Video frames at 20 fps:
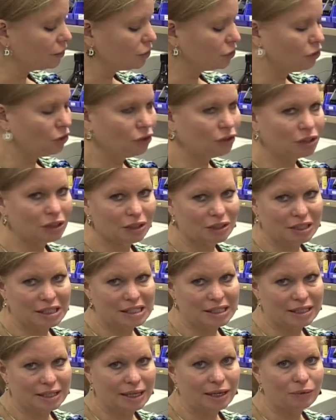to, to
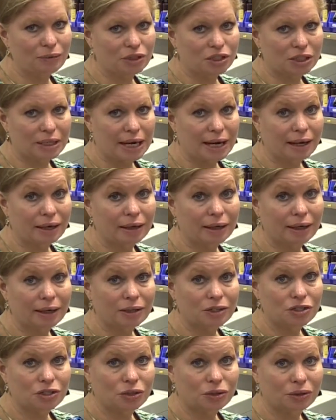distinguish that
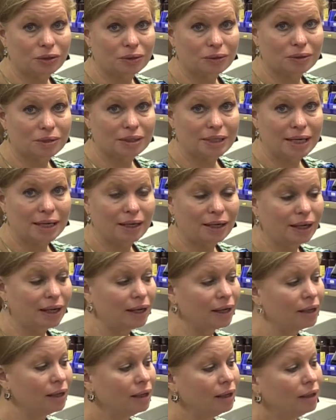as you're
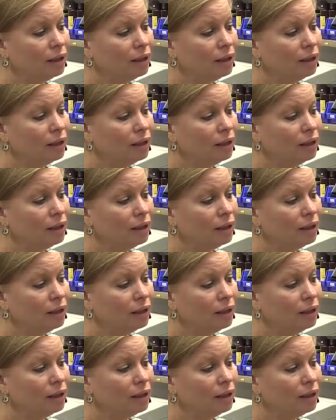staining.